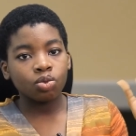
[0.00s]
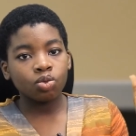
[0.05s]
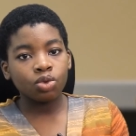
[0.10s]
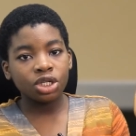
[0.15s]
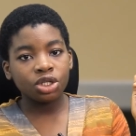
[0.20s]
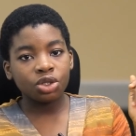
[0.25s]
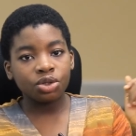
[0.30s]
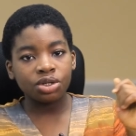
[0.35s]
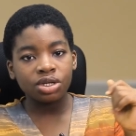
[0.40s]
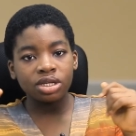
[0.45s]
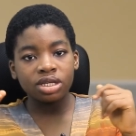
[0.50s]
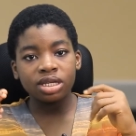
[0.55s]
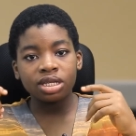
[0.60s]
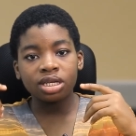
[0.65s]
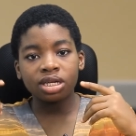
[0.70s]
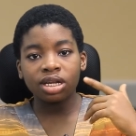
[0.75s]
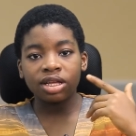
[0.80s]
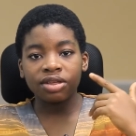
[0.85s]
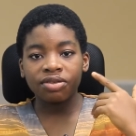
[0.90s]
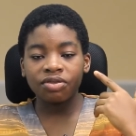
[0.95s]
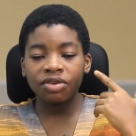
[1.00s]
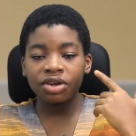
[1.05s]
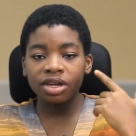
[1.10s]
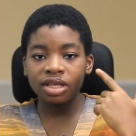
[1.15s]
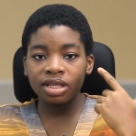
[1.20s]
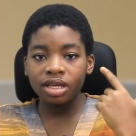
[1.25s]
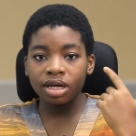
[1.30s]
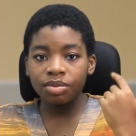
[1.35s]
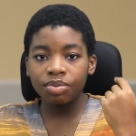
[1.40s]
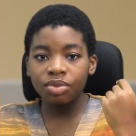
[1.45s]
which we use in the class. For
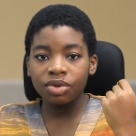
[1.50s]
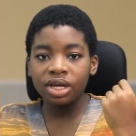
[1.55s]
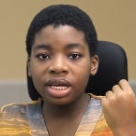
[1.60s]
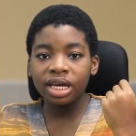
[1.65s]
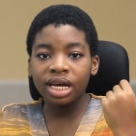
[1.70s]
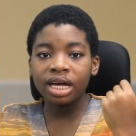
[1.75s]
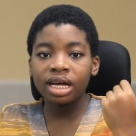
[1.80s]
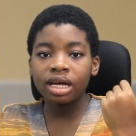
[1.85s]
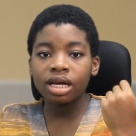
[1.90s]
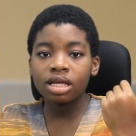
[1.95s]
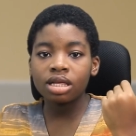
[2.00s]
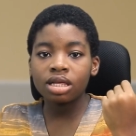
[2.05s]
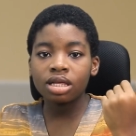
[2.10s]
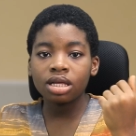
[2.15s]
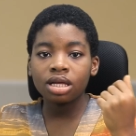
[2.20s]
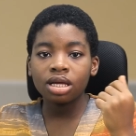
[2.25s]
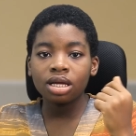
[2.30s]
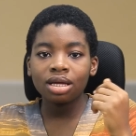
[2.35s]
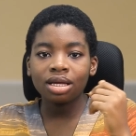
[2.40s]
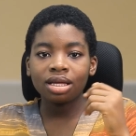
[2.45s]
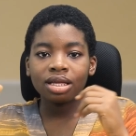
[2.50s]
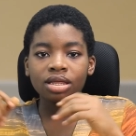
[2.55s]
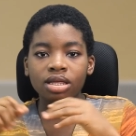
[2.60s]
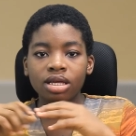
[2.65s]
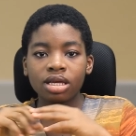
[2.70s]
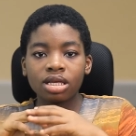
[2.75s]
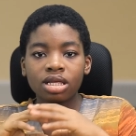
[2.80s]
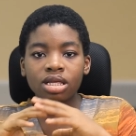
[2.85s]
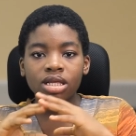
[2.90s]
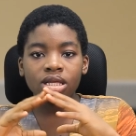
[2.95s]
example, it has
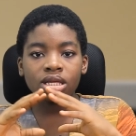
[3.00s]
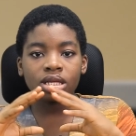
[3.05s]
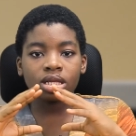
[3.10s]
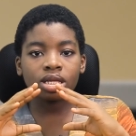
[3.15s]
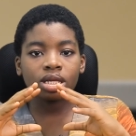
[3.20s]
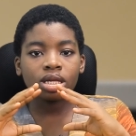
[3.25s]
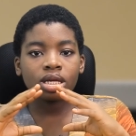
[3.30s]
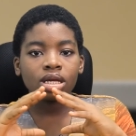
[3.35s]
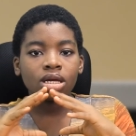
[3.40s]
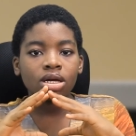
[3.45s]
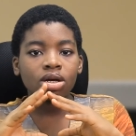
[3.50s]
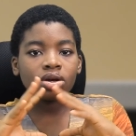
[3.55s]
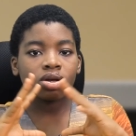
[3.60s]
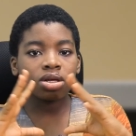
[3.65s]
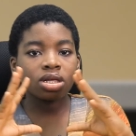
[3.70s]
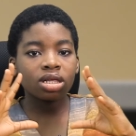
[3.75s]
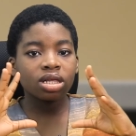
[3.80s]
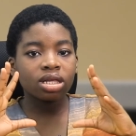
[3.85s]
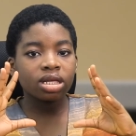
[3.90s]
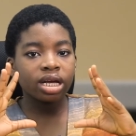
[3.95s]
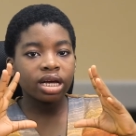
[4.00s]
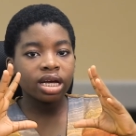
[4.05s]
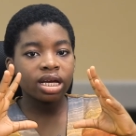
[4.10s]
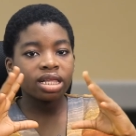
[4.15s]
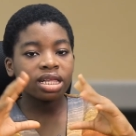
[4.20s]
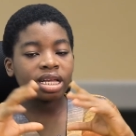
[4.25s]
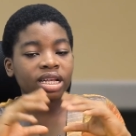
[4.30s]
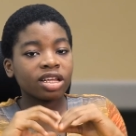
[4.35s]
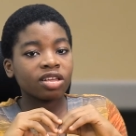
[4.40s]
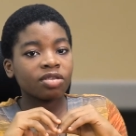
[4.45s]
these
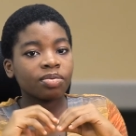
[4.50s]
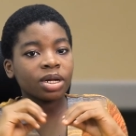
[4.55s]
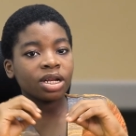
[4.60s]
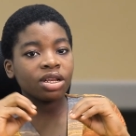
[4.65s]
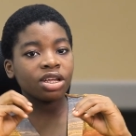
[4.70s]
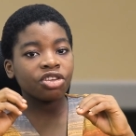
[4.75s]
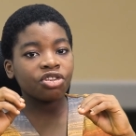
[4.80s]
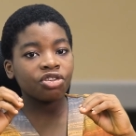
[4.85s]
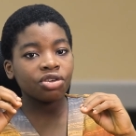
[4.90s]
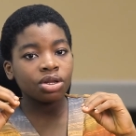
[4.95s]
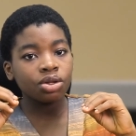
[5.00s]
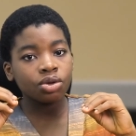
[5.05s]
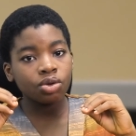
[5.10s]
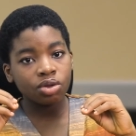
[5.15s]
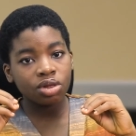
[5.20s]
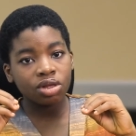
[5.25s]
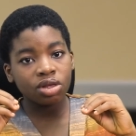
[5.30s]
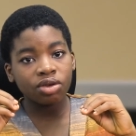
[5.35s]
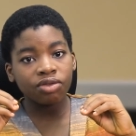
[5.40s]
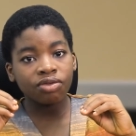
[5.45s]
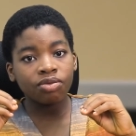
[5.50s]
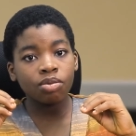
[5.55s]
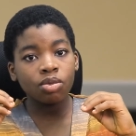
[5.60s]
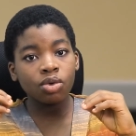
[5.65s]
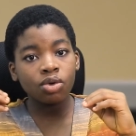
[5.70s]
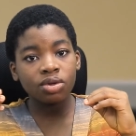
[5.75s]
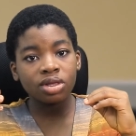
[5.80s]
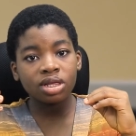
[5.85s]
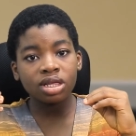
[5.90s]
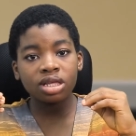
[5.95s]
concise and explanatory notes of
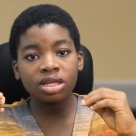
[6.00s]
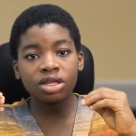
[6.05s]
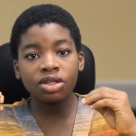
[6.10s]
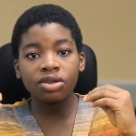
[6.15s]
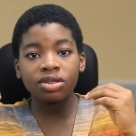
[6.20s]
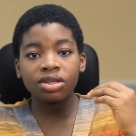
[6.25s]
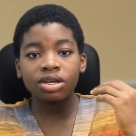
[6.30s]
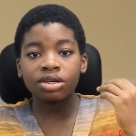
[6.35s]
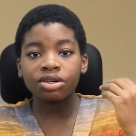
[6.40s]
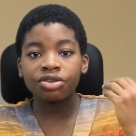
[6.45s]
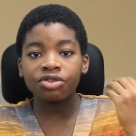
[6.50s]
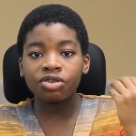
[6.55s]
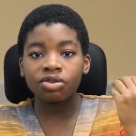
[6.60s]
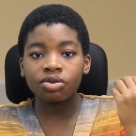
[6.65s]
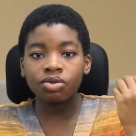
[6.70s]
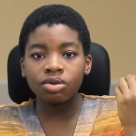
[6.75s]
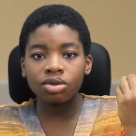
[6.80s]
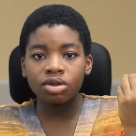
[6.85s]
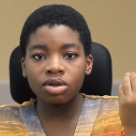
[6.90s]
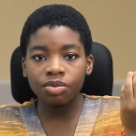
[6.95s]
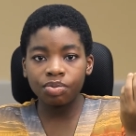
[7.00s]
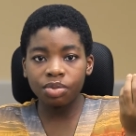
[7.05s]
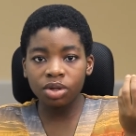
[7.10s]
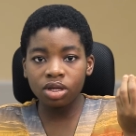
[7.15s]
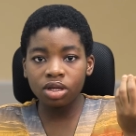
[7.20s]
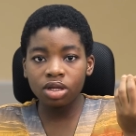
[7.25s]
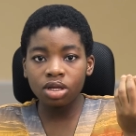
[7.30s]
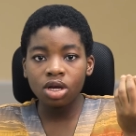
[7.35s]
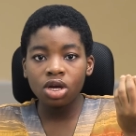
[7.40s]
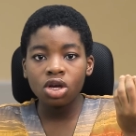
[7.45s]
most senior secondary school
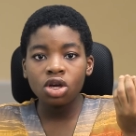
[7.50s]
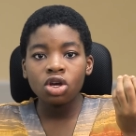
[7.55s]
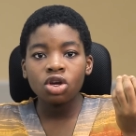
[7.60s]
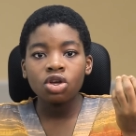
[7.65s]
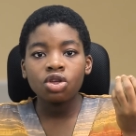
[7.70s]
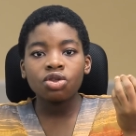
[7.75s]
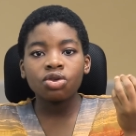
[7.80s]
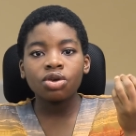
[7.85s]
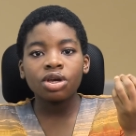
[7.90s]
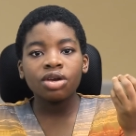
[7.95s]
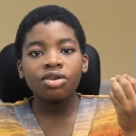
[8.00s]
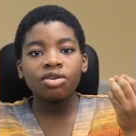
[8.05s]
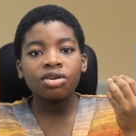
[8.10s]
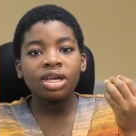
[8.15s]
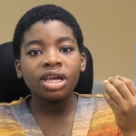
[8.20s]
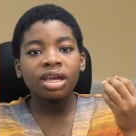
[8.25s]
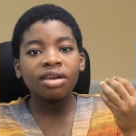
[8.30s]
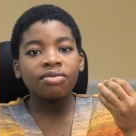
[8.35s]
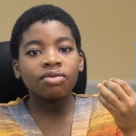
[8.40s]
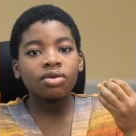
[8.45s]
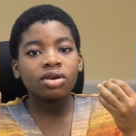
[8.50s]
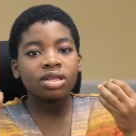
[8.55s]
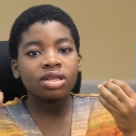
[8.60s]
topics. So it gave